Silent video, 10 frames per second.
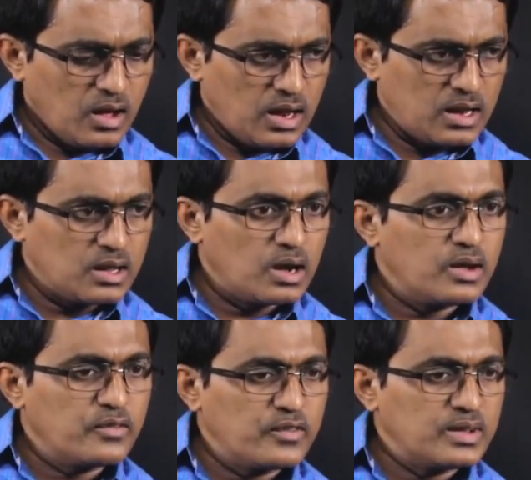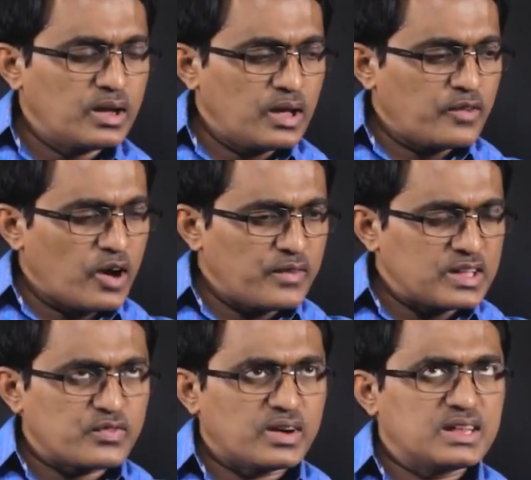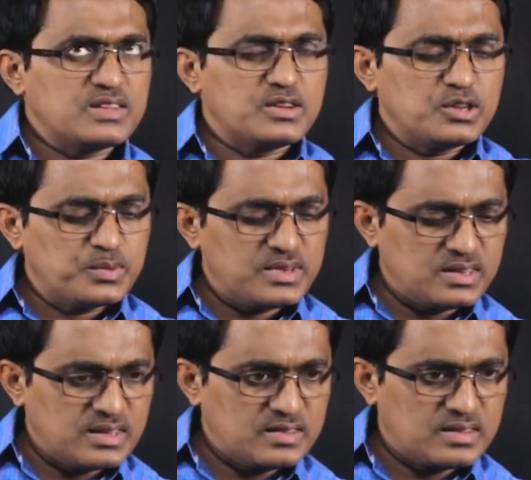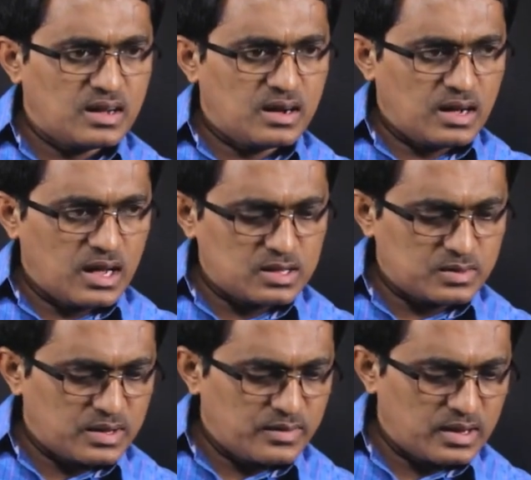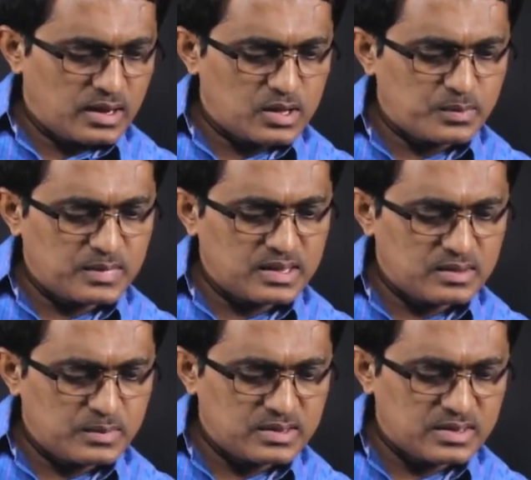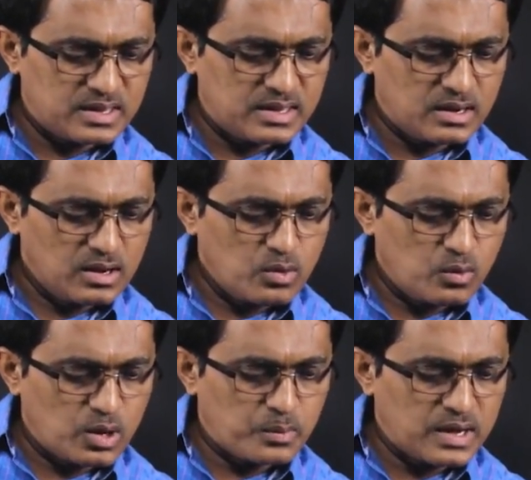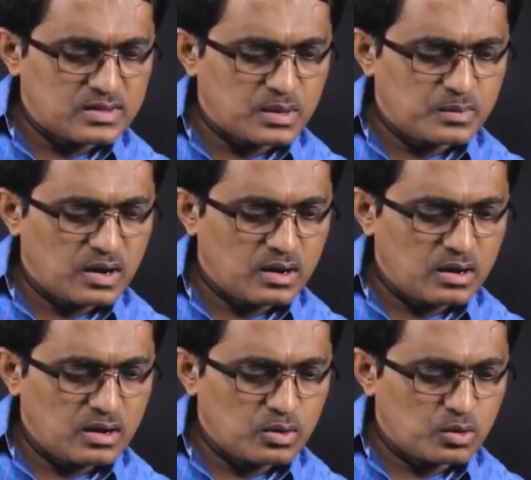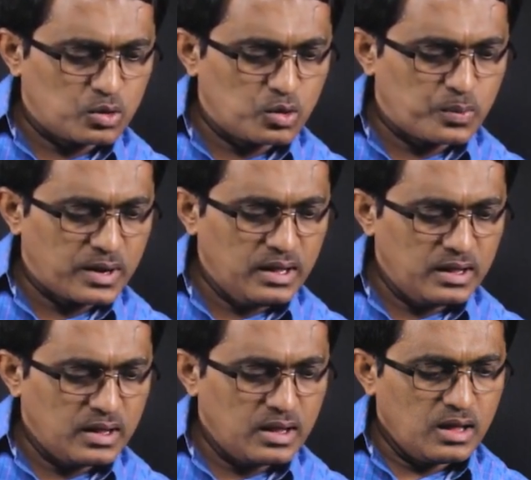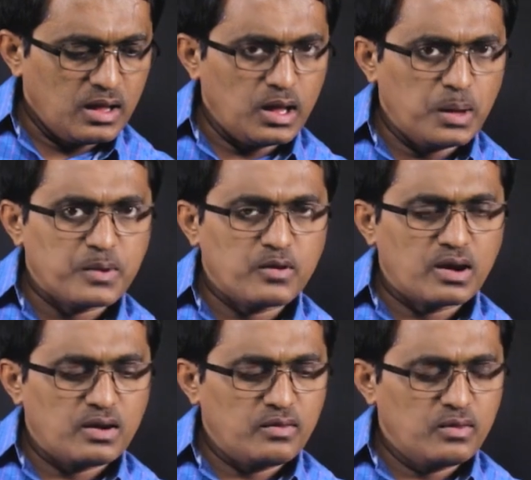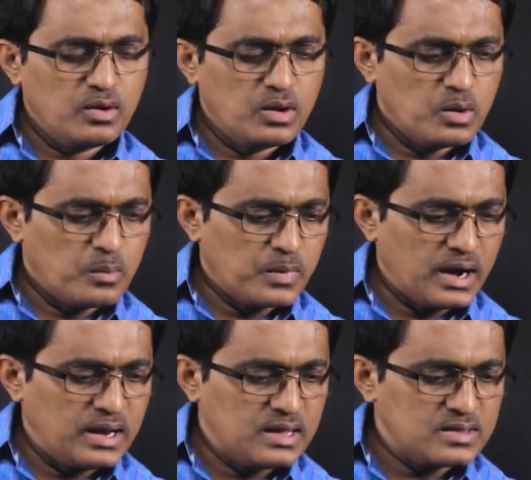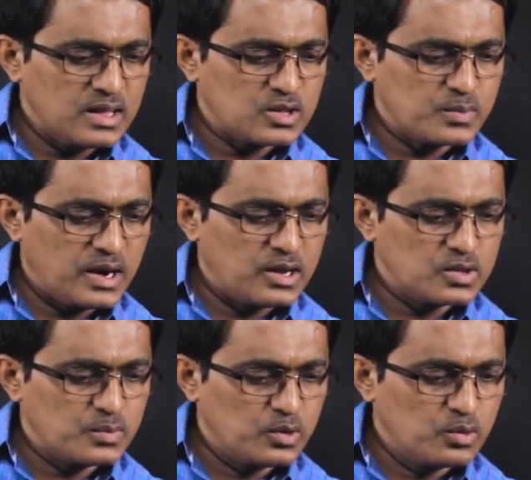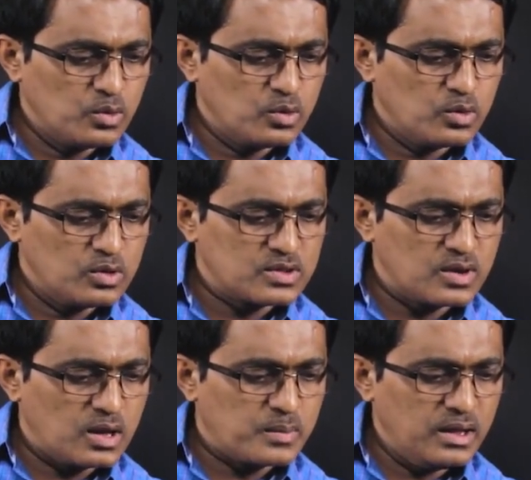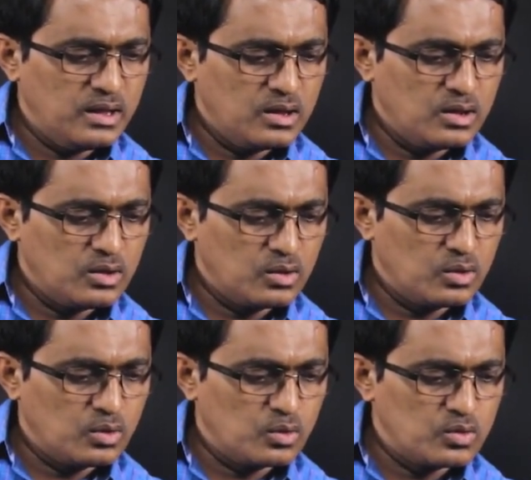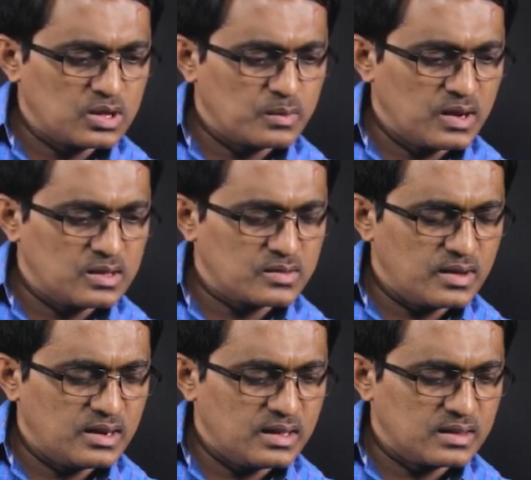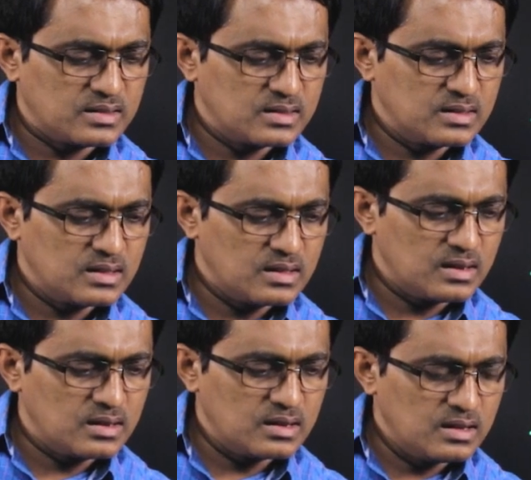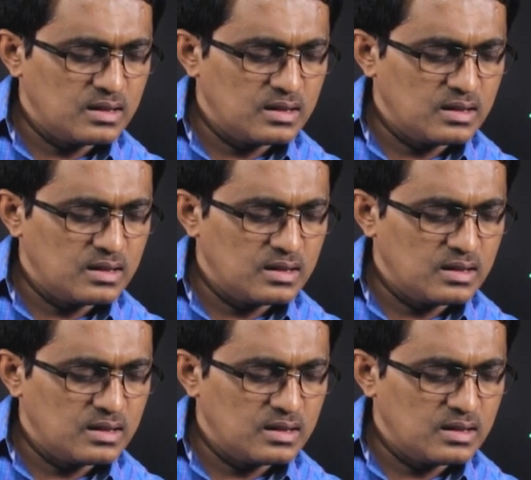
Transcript: and if f of x for this distribution is as given as mentioned here, 1 by sigma root 2 pi e power of minus x minus mu whole square by 2 sigma square dx. Right.